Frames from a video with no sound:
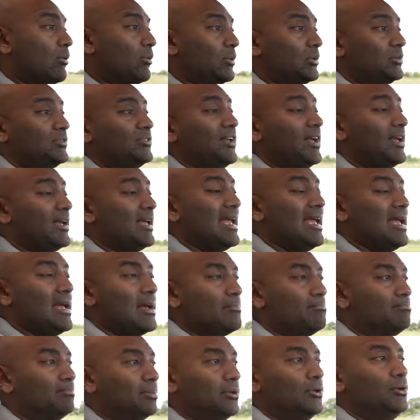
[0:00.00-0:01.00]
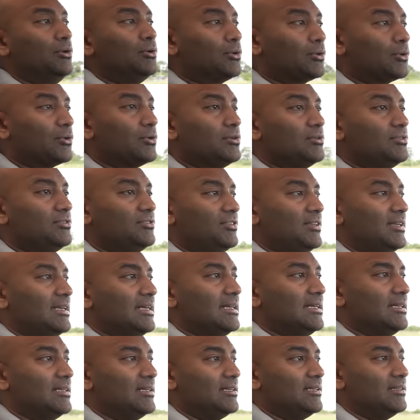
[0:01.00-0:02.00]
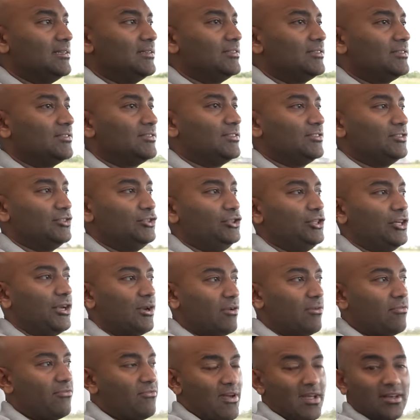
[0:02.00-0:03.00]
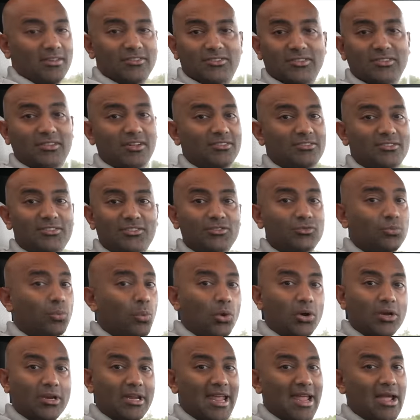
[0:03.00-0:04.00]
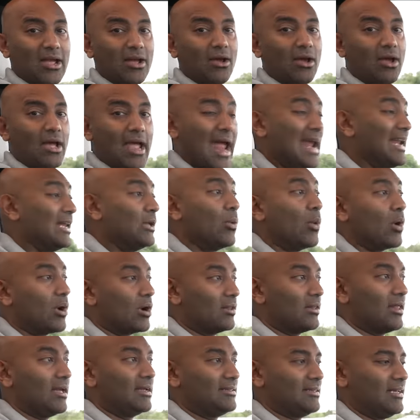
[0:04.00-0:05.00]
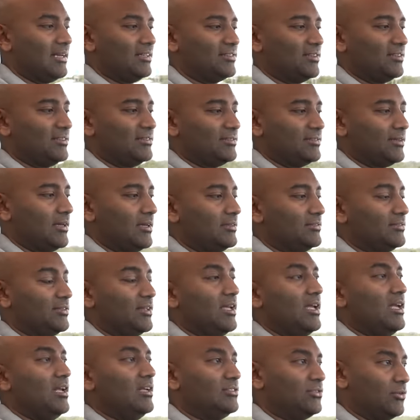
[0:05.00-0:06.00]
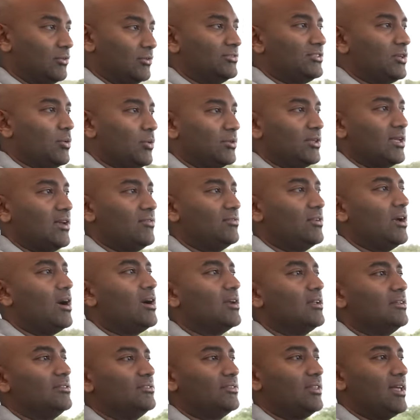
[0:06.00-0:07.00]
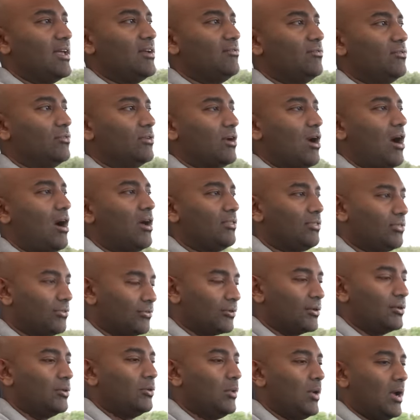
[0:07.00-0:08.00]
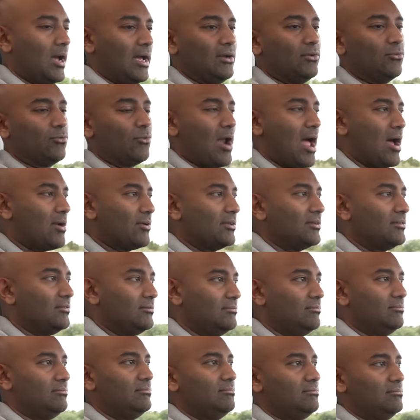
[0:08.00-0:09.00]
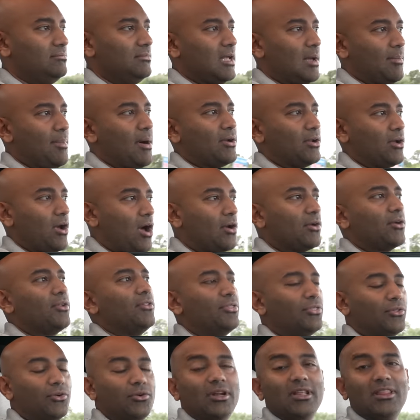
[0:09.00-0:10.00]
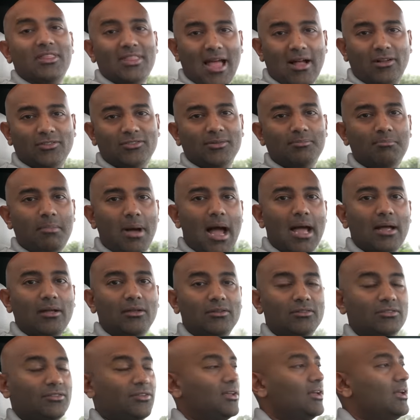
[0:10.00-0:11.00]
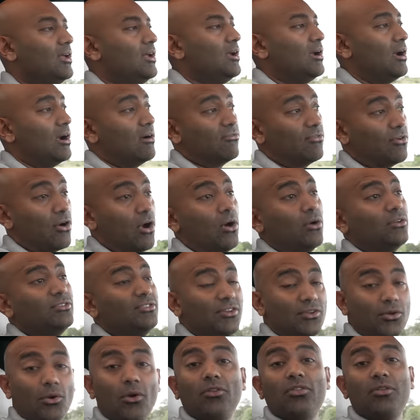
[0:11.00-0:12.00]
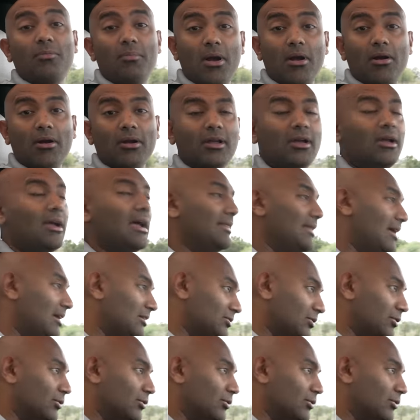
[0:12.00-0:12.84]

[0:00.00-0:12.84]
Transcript: will say, Blue Cruise is geo-fenced. It doesn't just work anywhere like Tesla's does. So instead, what they've done is they've gone through and routed about 130,000 miles of roads in North America, and that's